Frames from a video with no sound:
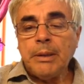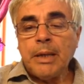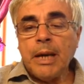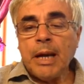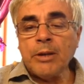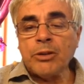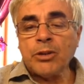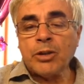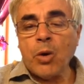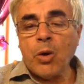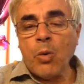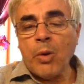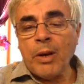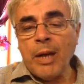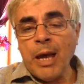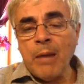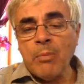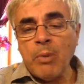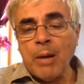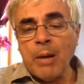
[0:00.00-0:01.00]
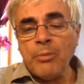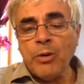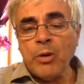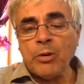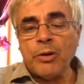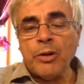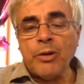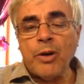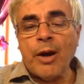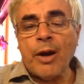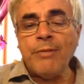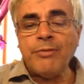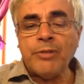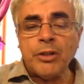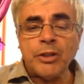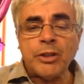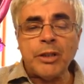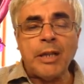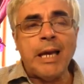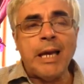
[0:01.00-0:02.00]
And so when Abraham took the knife to
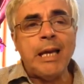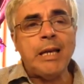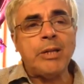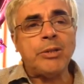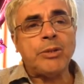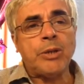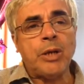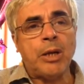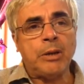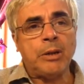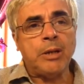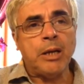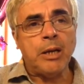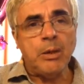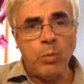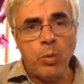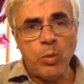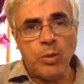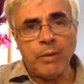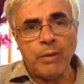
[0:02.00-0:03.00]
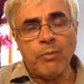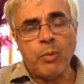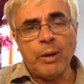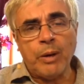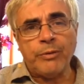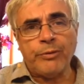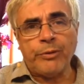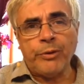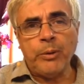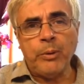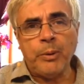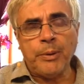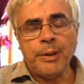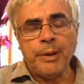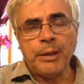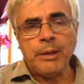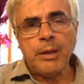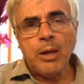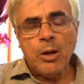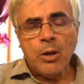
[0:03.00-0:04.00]
slay his son, he would have went through with
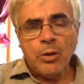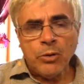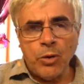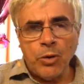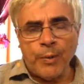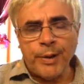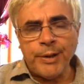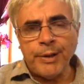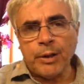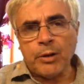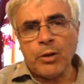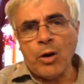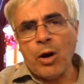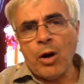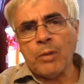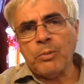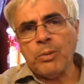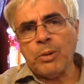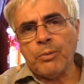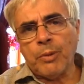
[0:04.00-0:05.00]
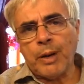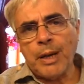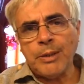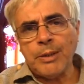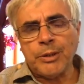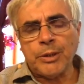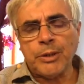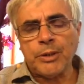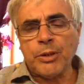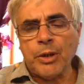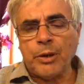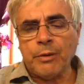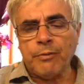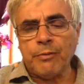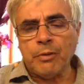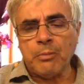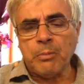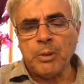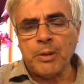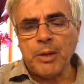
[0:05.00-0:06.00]
it, knowing that God would raise his son
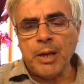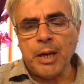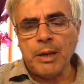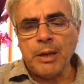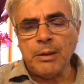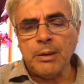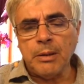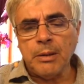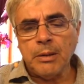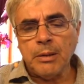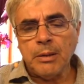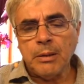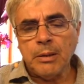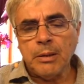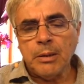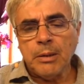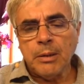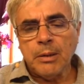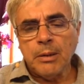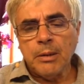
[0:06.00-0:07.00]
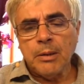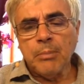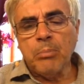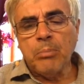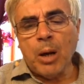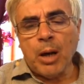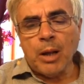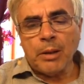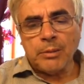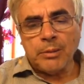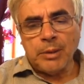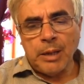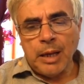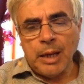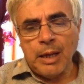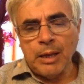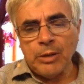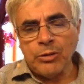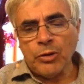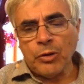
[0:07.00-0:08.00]
from the dead. But the
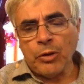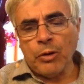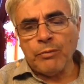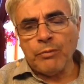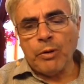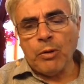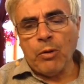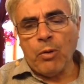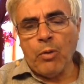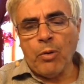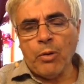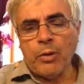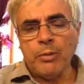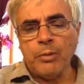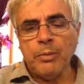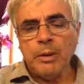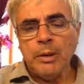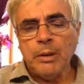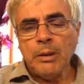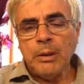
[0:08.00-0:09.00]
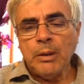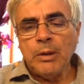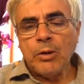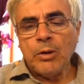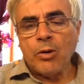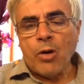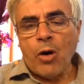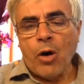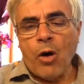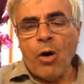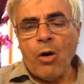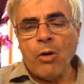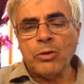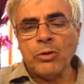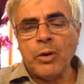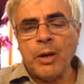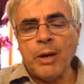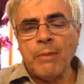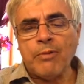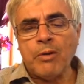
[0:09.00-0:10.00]
angel of the Lord called
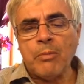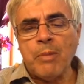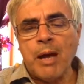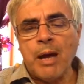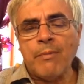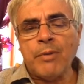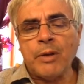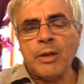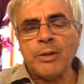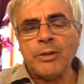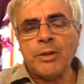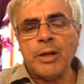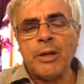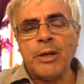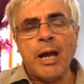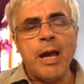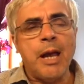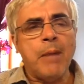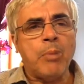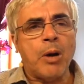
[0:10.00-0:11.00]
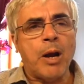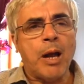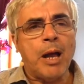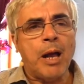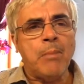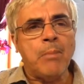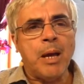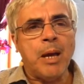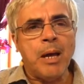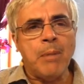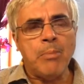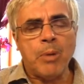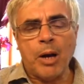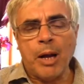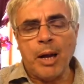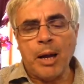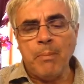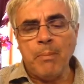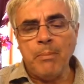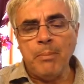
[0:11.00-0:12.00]
to him from heaven and said, "Abraham,
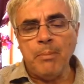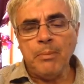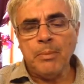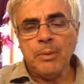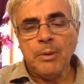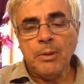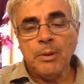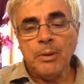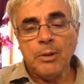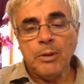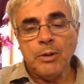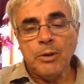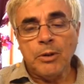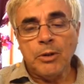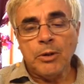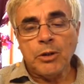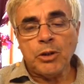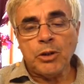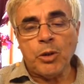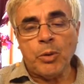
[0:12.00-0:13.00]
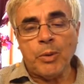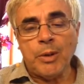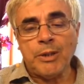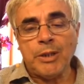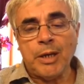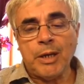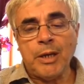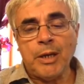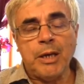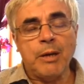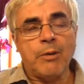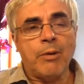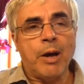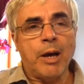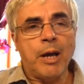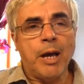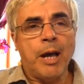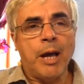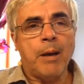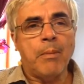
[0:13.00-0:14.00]
Abraham." So he said, "Here I
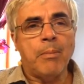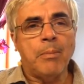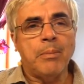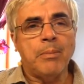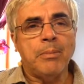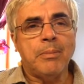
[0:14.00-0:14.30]
am."